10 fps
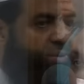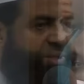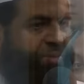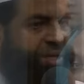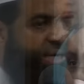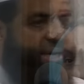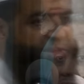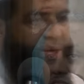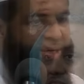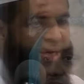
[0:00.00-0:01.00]
something, comes
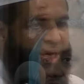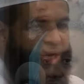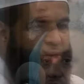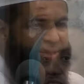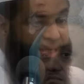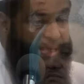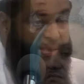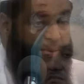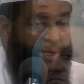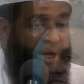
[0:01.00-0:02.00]
out. Constant. This
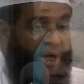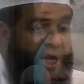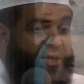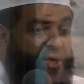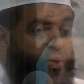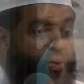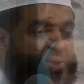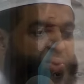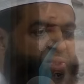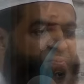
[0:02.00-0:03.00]
is what Alladhi
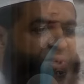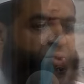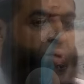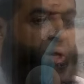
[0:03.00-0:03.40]
yuwaswisu fi sudur